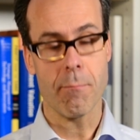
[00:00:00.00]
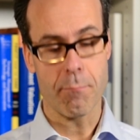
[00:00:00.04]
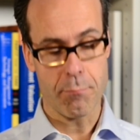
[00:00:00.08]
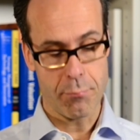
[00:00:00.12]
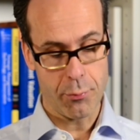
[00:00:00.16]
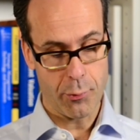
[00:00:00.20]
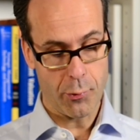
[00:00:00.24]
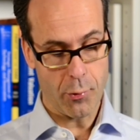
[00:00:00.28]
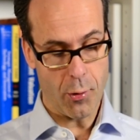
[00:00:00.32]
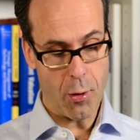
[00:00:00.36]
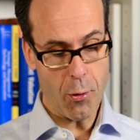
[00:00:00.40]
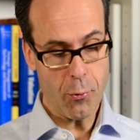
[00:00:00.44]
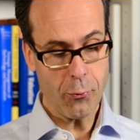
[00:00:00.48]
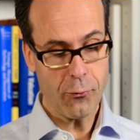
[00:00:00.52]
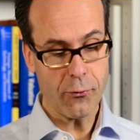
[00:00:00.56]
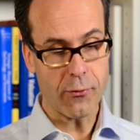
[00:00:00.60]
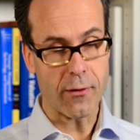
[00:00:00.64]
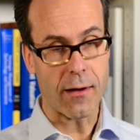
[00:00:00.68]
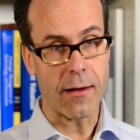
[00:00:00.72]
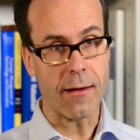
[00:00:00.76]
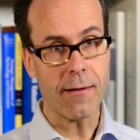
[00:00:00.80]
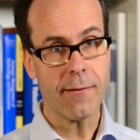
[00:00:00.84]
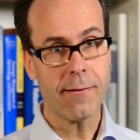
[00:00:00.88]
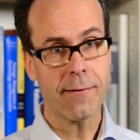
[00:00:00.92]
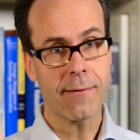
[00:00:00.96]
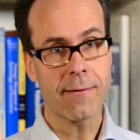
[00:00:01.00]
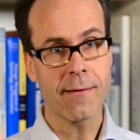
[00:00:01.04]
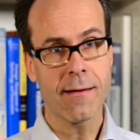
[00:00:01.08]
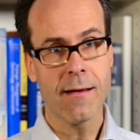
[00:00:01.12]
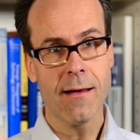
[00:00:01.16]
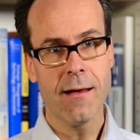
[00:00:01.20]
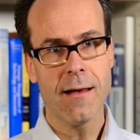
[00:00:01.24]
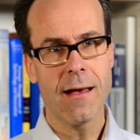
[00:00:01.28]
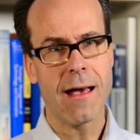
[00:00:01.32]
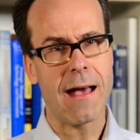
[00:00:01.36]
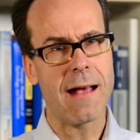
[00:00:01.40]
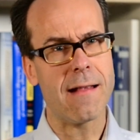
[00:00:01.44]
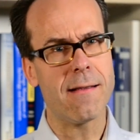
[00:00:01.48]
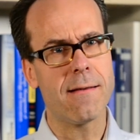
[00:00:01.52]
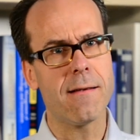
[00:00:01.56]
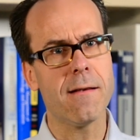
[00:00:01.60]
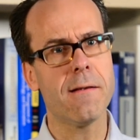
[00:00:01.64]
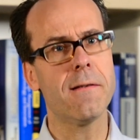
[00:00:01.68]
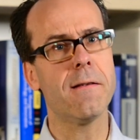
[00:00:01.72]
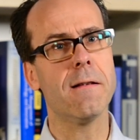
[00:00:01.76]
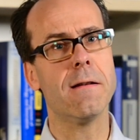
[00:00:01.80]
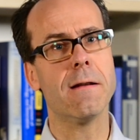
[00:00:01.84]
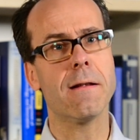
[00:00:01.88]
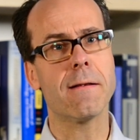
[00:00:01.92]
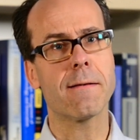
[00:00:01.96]
process, and
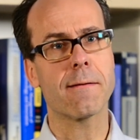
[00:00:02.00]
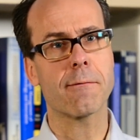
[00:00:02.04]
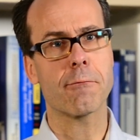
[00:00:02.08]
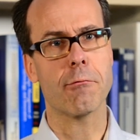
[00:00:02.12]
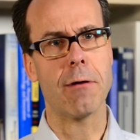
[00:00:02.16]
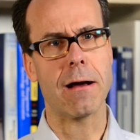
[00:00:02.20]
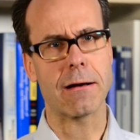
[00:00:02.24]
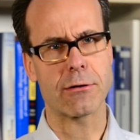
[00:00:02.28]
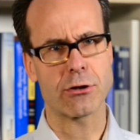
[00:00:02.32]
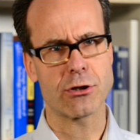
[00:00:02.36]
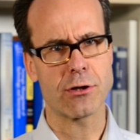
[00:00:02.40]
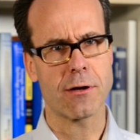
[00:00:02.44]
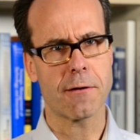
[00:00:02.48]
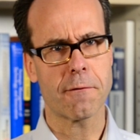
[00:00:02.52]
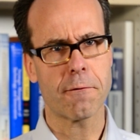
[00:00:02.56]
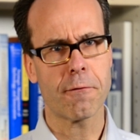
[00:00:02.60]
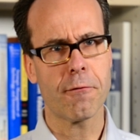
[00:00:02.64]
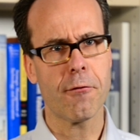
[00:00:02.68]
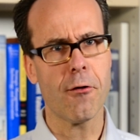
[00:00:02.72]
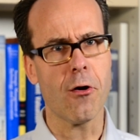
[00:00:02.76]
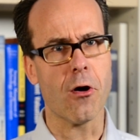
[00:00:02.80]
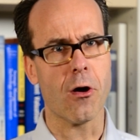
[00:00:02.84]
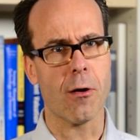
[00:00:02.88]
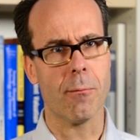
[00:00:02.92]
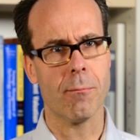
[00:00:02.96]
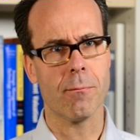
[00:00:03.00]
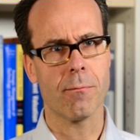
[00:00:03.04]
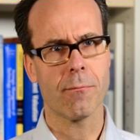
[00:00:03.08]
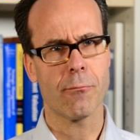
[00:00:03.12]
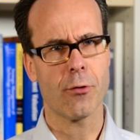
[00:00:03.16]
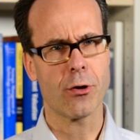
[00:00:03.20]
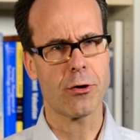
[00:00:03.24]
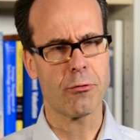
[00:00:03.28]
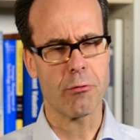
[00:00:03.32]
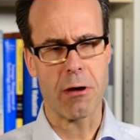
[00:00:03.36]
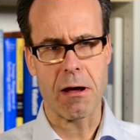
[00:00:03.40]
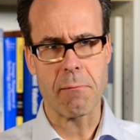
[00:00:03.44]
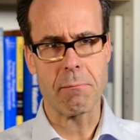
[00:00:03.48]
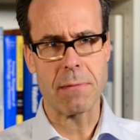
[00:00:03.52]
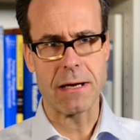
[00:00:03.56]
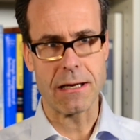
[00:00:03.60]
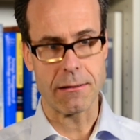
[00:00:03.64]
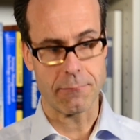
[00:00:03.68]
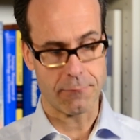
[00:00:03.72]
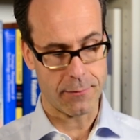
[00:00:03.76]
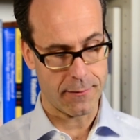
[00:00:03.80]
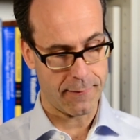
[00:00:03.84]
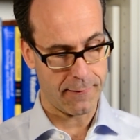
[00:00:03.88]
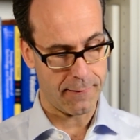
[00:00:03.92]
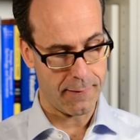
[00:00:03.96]
this in a structured form. What do I
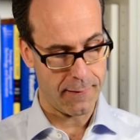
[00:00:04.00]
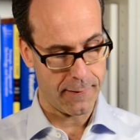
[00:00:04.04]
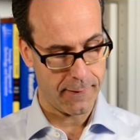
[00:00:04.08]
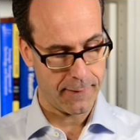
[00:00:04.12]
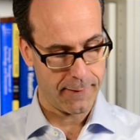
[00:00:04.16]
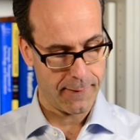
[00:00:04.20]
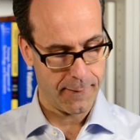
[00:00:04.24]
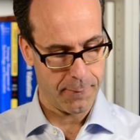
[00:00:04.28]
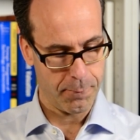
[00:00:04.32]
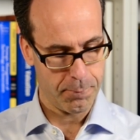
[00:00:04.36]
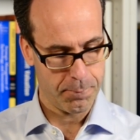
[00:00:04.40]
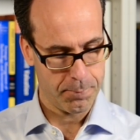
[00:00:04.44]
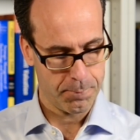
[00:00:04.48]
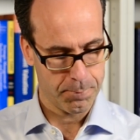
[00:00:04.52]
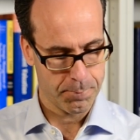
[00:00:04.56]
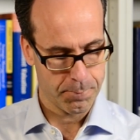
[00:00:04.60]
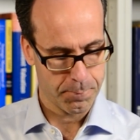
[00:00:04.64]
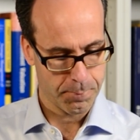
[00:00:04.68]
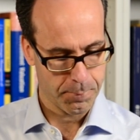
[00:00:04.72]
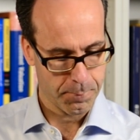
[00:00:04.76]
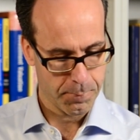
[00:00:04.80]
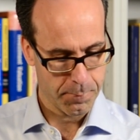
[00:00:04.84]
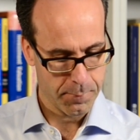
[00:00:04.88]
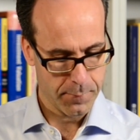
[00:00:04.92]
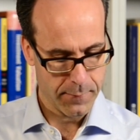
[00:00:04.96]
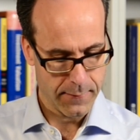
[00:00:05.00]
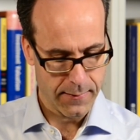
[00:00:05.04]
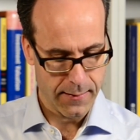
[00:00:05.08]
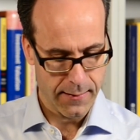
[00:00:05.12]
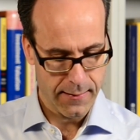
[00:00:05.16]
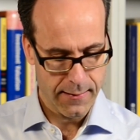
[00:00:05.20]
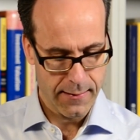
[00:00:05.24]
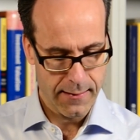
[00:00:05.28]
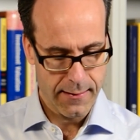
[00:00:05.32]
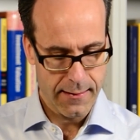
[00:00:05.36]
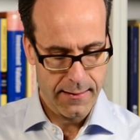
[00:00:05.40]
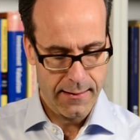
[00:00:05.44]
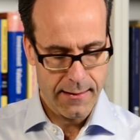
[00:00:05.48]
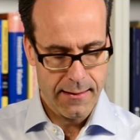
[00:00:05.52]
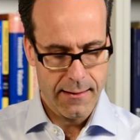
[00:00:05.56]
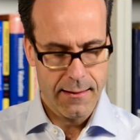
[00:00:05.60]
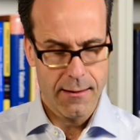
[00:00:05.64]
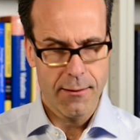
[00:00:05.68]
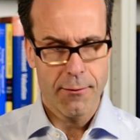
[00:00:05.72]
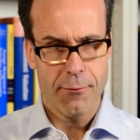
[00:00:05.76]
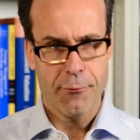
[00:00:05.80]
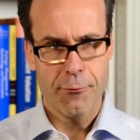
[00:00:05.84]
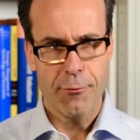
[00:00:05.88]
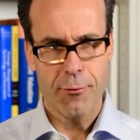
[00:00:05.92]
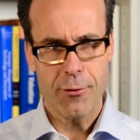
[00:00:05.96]
mean with this?
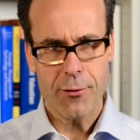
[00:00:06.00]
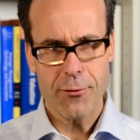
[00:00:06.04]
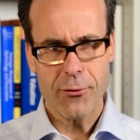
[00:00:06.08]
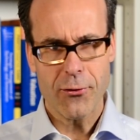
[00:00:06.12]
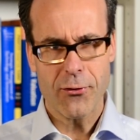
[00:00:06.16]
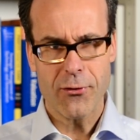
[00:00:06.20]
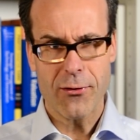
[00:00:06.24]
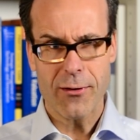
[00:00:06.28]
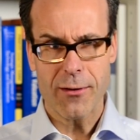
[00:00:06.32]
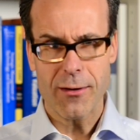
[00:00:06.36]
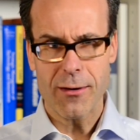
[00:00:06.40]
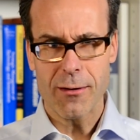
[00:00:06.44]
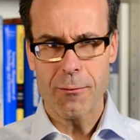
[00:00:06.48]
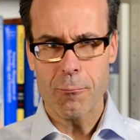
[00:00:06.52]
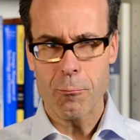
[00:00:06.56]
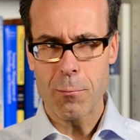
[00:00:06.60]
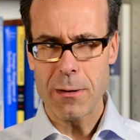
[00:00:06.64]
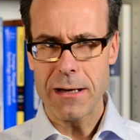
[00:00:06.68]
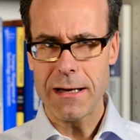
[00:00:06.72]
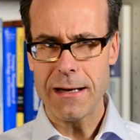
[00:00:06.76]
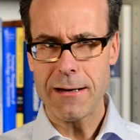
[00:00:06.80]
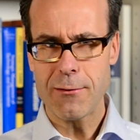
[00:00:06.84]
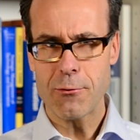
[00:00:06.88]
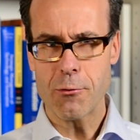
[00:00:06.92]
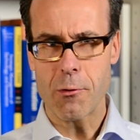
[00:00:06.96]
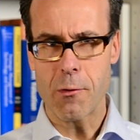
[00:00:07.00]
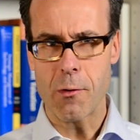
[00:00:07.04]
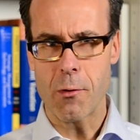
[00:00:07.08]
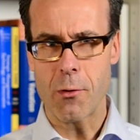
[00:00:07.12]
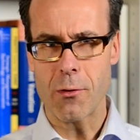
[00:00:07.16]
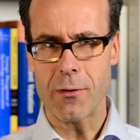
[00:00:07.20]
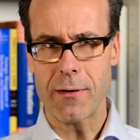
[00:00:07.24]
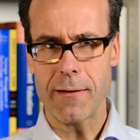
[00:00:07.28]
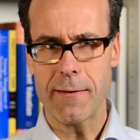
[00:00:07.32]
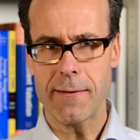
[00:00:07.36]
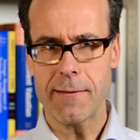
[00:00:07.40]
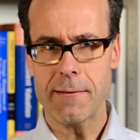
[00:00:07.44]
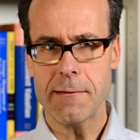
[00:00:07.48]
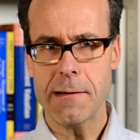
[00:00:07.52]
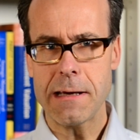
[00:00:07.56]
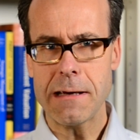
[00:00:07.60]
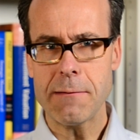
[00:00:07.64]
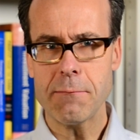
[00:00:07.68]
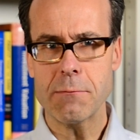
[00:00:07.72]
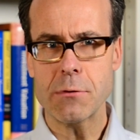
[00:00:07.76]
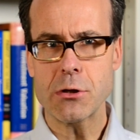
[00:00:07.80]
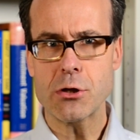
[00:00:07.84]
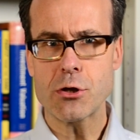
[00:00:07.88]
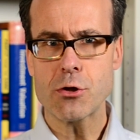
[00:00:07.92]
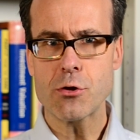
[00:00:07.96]
First, we need to
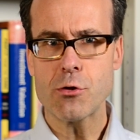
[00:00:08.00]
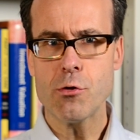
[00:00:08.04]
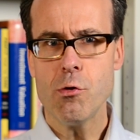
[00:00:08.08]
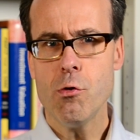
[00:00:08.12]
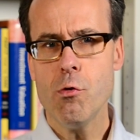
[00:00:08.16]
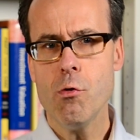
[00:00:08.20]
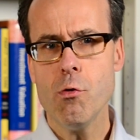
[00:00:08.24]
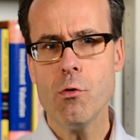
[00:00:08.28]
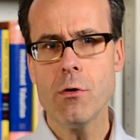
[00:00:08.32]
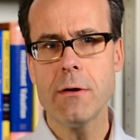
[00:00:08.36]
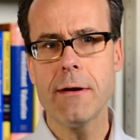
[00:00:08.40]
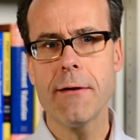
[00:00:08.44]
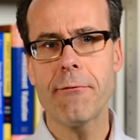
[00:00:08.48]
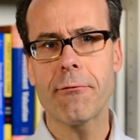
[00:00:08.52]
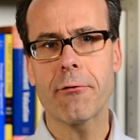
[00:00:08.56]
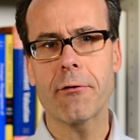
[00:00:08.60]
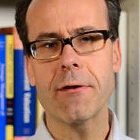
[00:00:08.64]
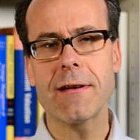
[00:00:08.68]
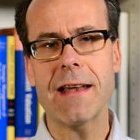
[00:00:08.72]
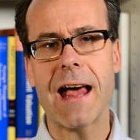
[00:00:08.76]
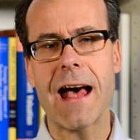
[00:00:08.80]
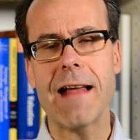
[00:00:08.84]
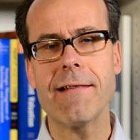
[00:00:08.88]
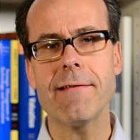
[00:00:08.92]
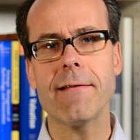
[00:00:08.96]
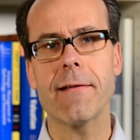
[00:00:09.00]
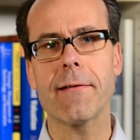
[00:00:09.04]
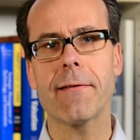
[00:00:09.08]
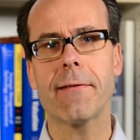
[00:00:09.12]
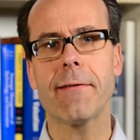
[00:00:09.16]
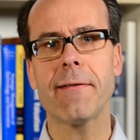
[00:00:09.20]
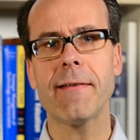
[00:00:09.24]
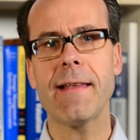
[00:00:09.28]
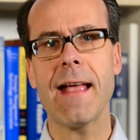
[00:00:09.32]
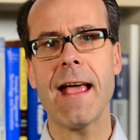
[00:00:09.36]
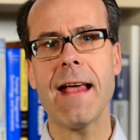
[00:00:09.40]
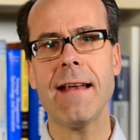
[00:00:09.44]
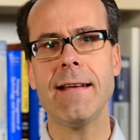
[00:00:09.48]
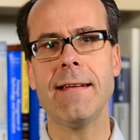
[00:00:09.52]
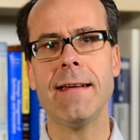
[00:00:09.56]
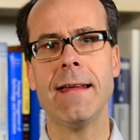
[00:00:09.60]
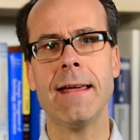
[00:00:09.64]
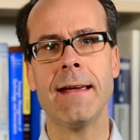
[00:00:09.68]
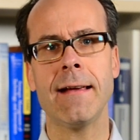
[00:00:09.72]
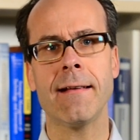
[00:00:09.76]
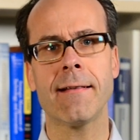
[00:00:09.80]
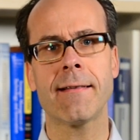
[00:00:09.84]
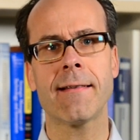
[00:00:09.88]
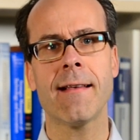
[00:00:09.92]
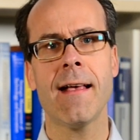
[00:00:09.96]
distinguish two different
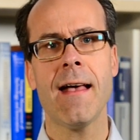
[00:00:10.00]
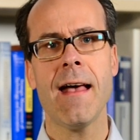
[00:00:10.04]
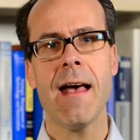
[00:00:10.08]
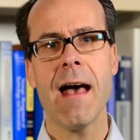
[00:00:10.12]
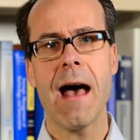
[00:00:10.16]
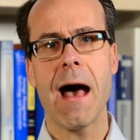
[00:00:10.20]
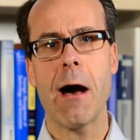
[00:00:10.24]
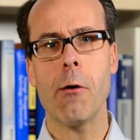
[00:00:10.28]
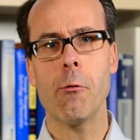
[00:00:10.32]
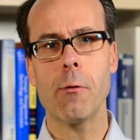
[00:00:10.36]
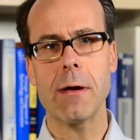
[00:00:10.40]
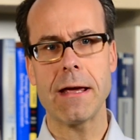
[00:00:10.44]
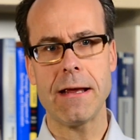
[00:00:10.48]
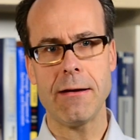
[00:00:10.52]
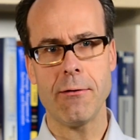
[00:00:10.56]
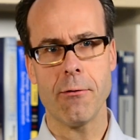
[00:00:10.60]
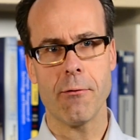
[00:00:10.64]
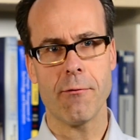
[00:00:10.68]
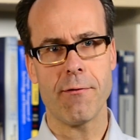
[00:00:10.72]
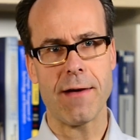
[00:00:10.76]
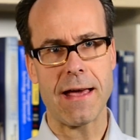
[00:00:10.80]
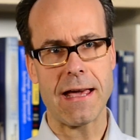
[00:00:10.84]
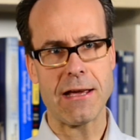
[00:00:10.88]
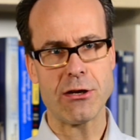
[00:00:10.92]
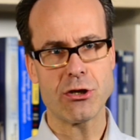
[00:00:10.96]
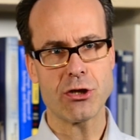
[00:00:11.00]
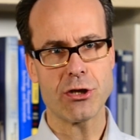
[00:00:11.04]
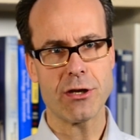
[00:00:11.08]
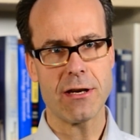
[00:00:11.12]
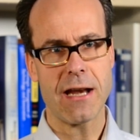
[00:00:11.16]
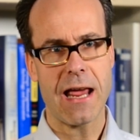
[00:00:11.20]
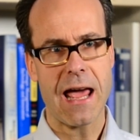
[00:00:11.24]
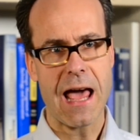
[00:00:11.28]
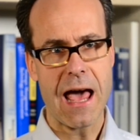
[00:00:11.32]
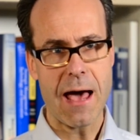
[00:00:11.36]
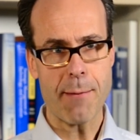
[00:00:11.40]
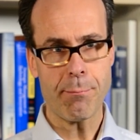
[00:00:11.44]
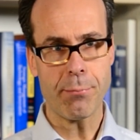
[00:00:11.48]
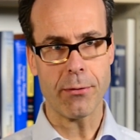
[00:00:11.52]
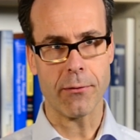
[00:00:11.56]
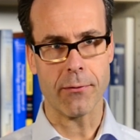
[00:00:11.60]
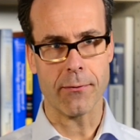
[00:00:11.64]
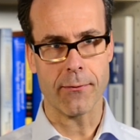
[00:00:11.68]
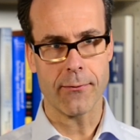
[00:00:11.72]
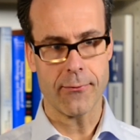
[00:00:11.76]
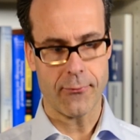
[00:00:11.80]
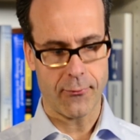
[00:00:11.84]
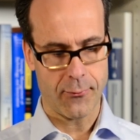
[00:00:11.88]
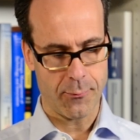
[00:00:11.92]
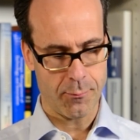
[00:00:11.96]
understandings how innovation
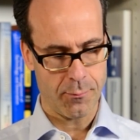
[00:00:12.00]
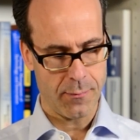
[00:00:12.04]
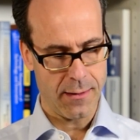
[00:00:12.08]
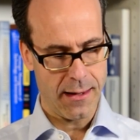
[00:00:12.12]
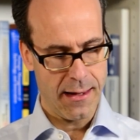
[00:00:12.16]
happens.